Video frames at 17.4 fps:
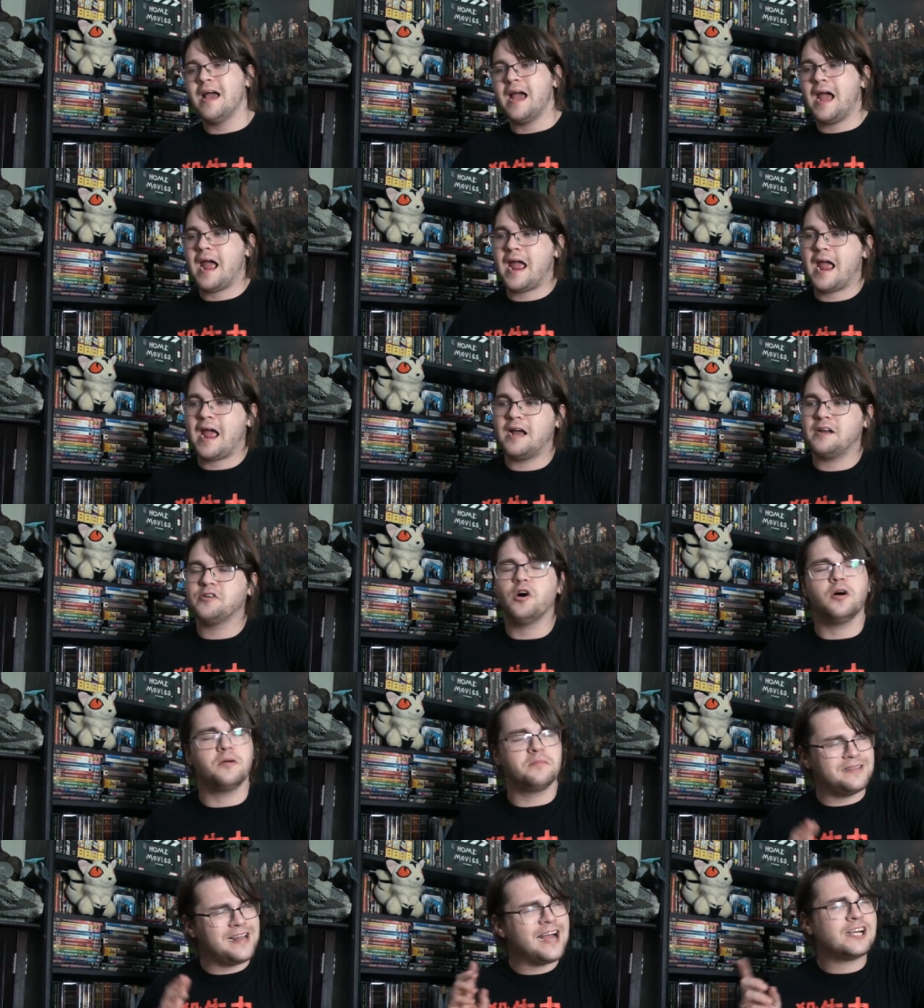And
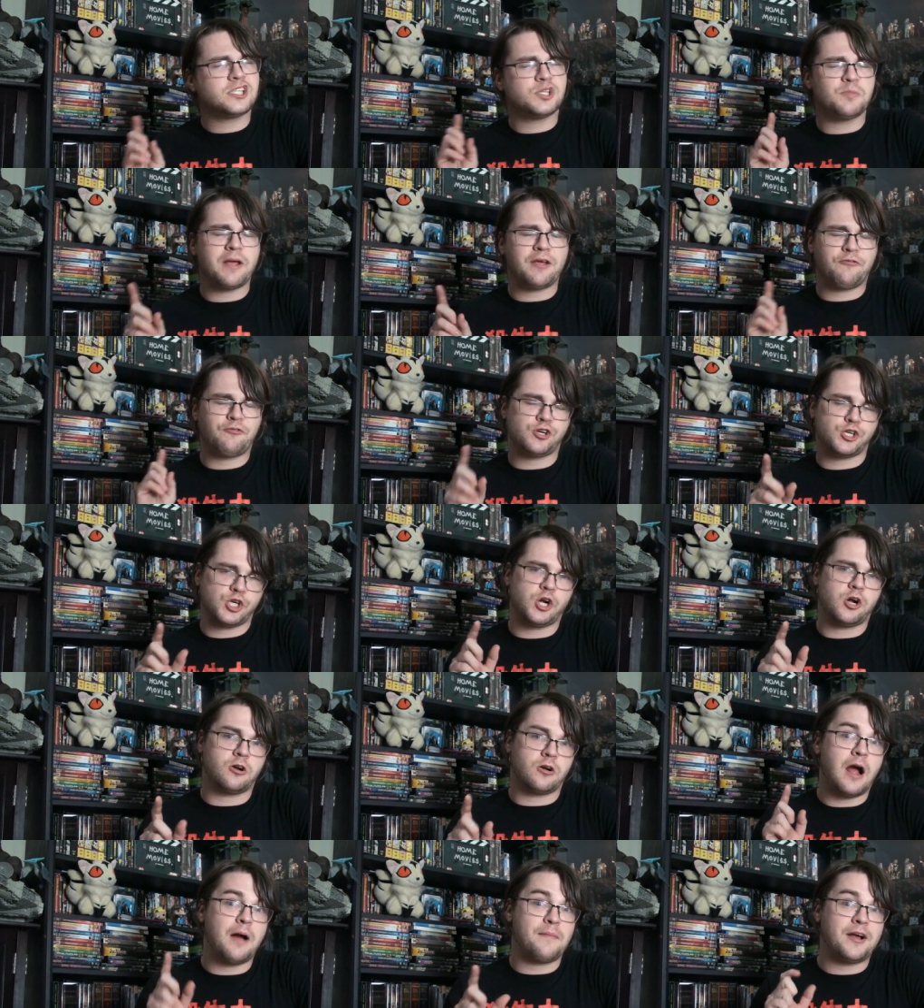next week for
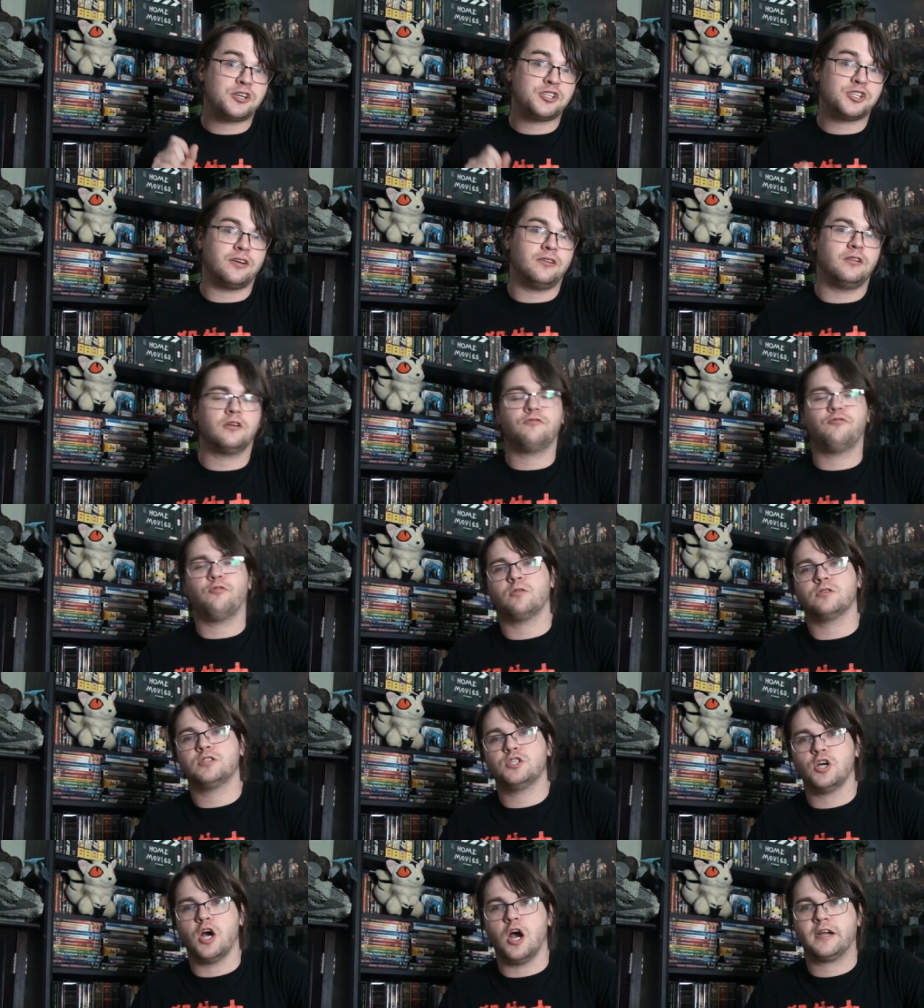sure, I'm actually going to look forward
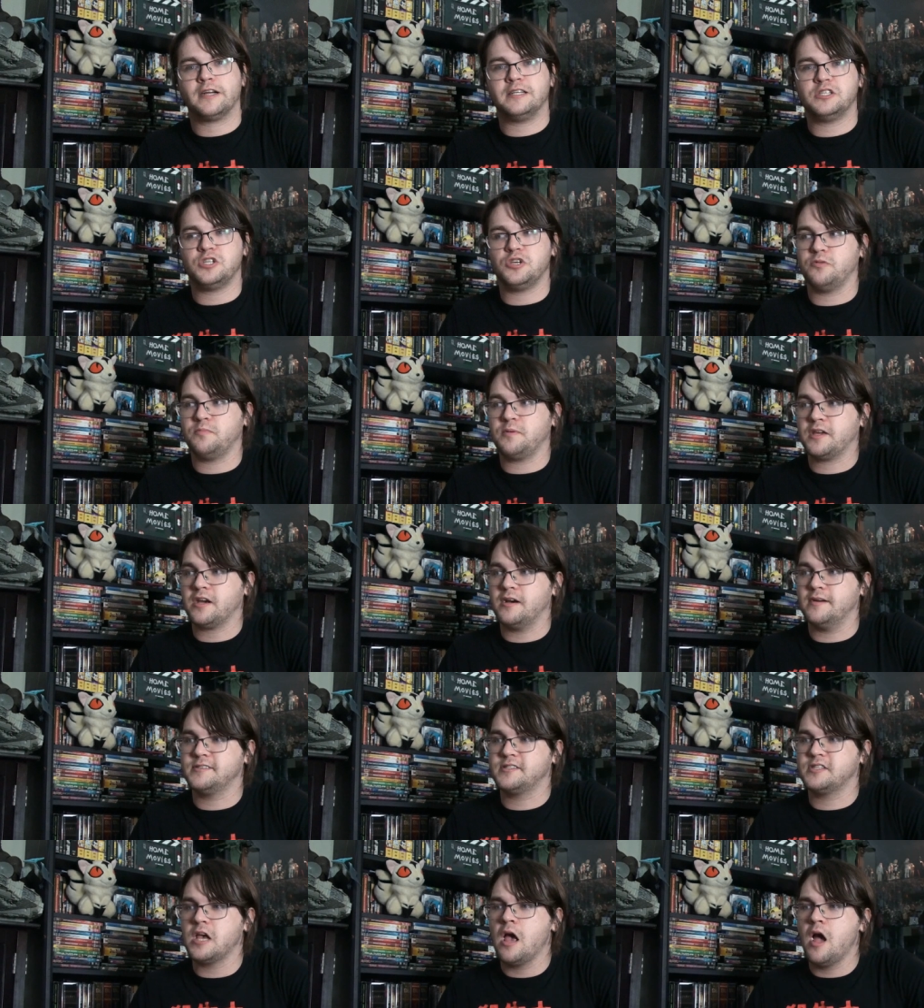to talking to
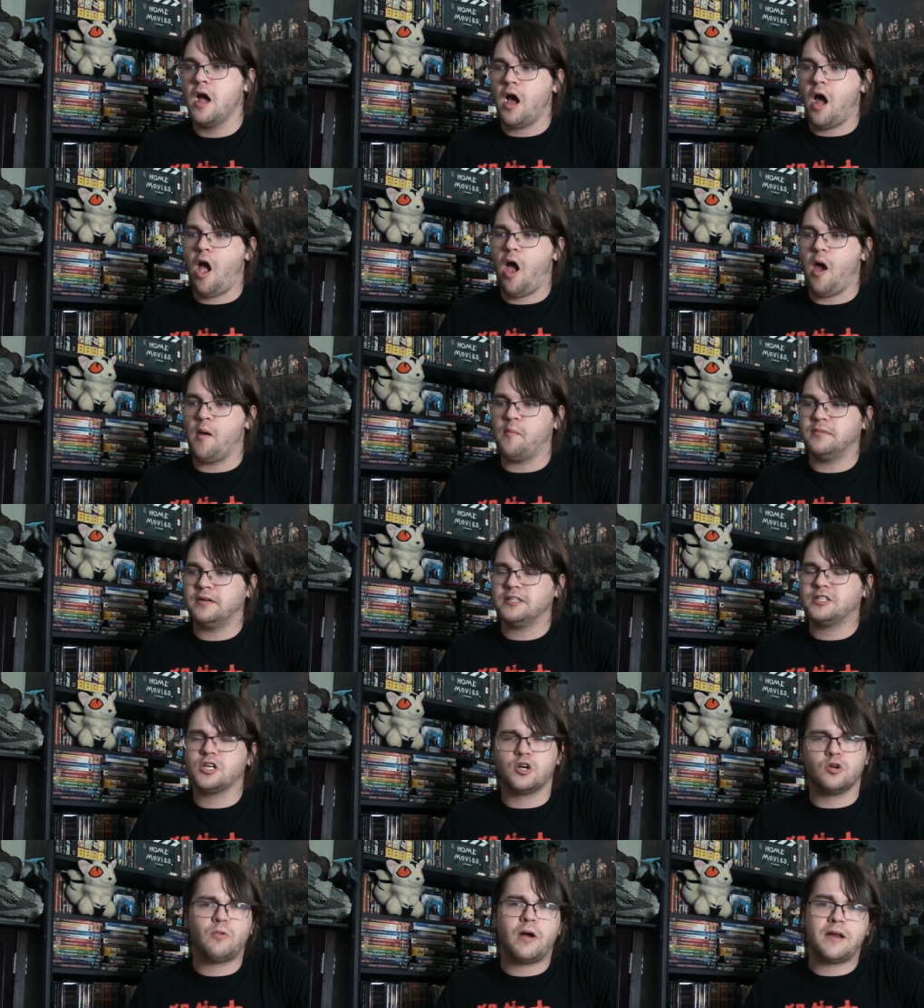because um, it's a
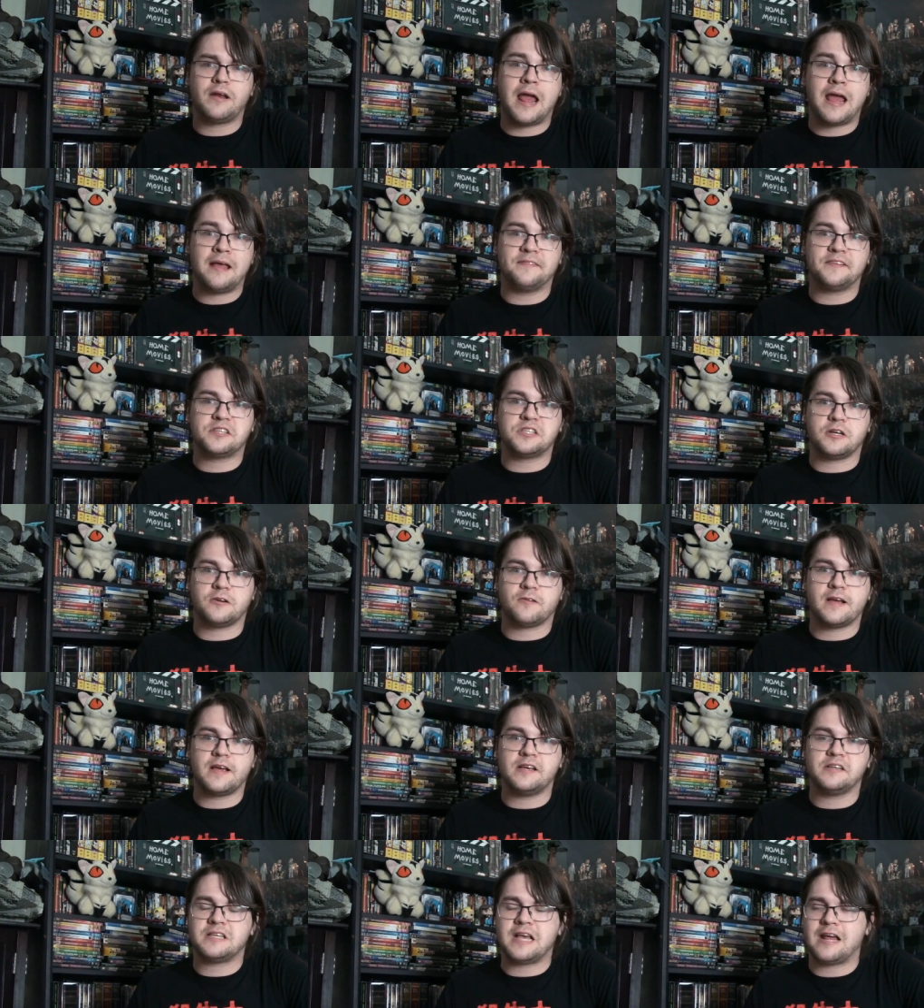good way to end the
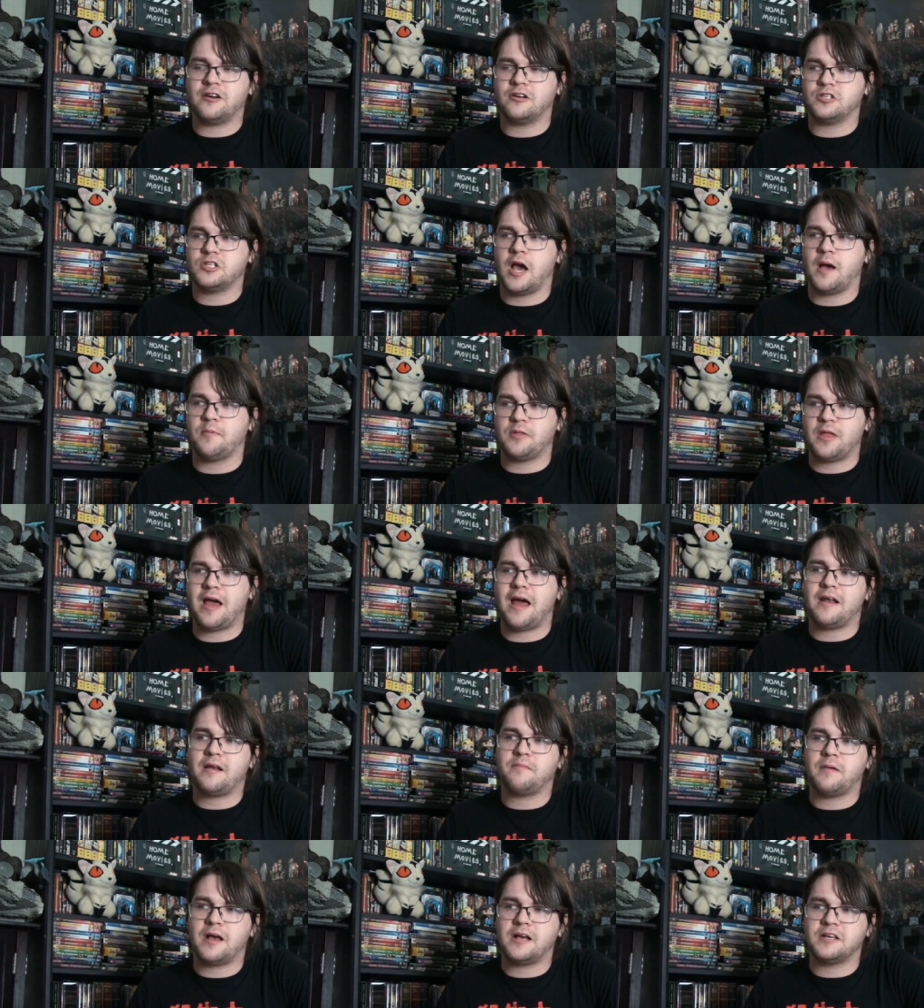series, and on top of that,
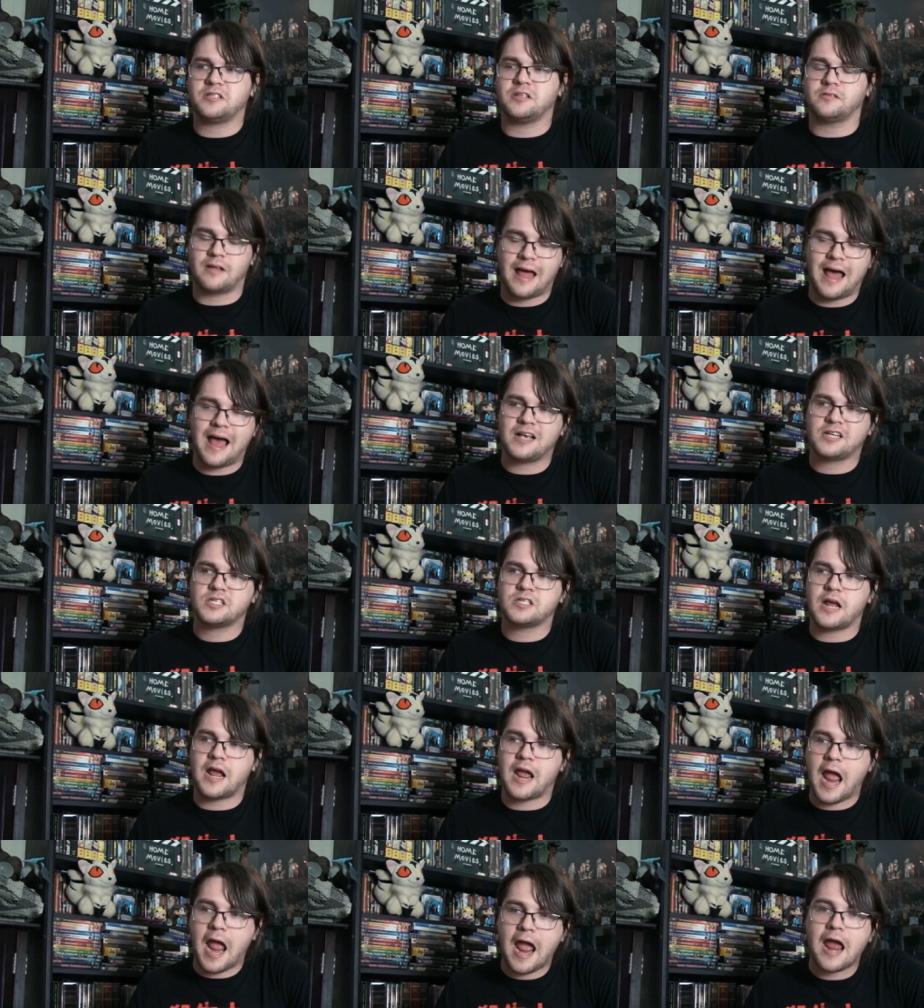as the last
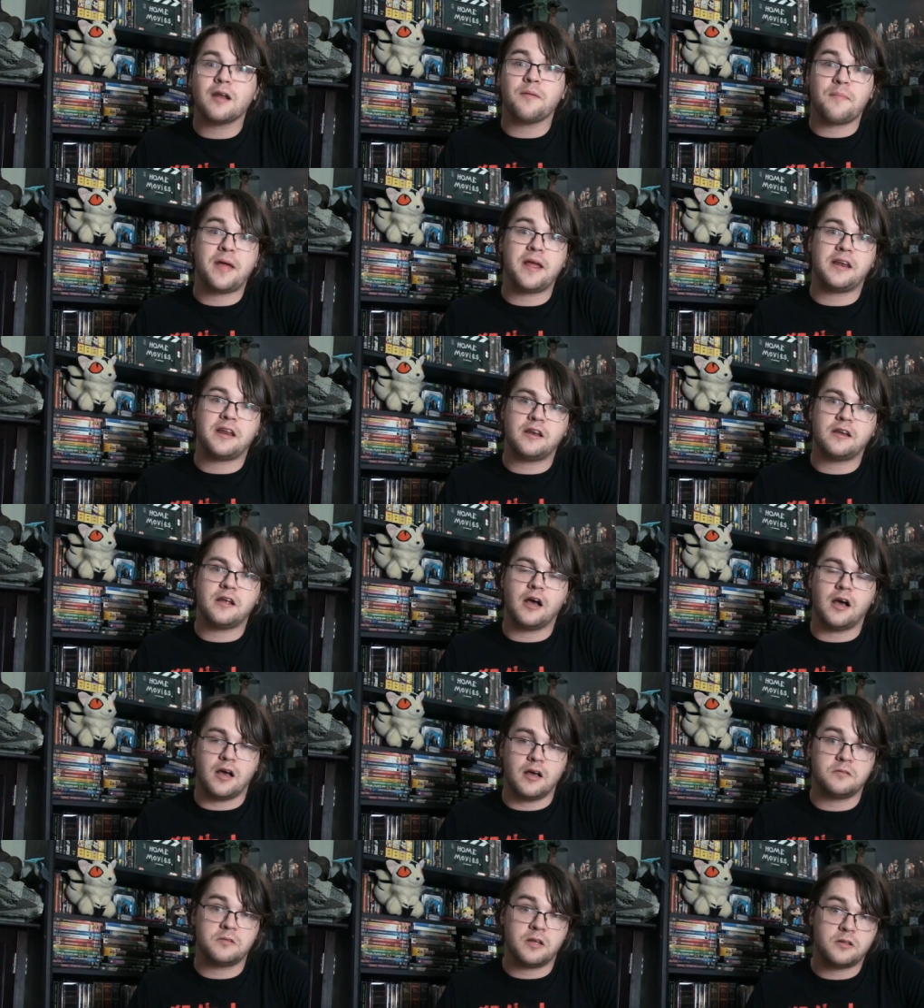animated,
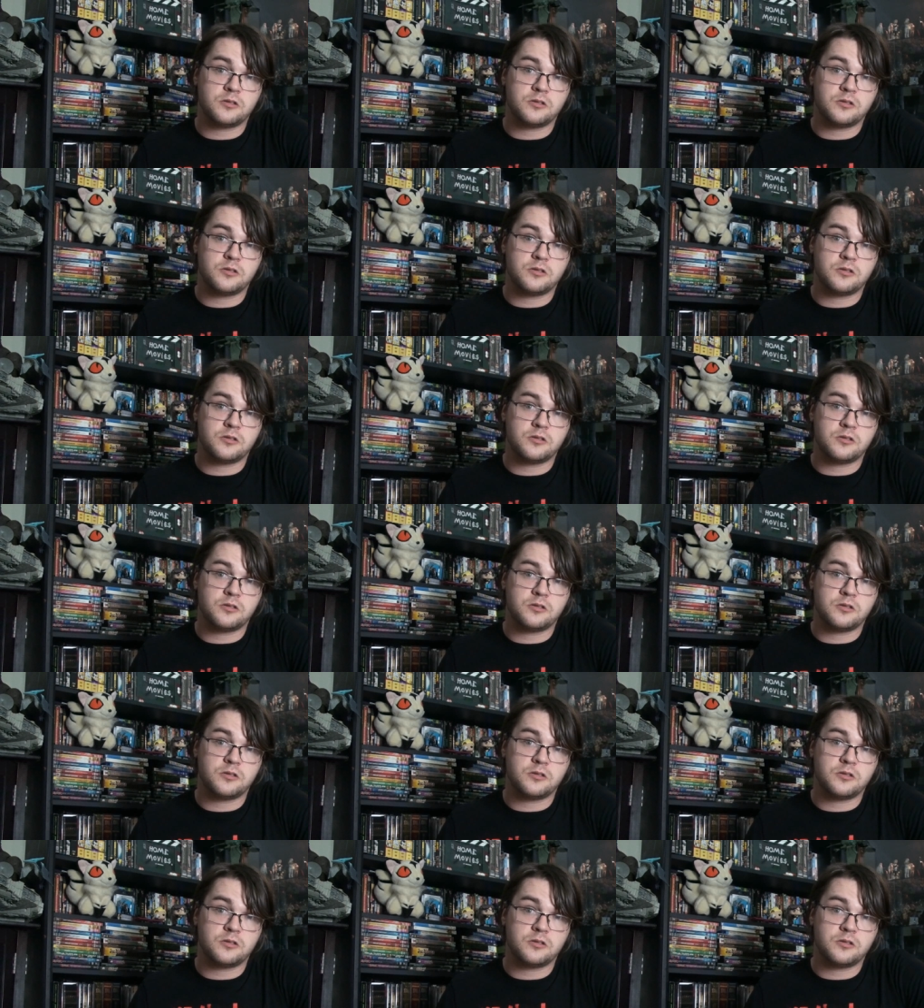uh,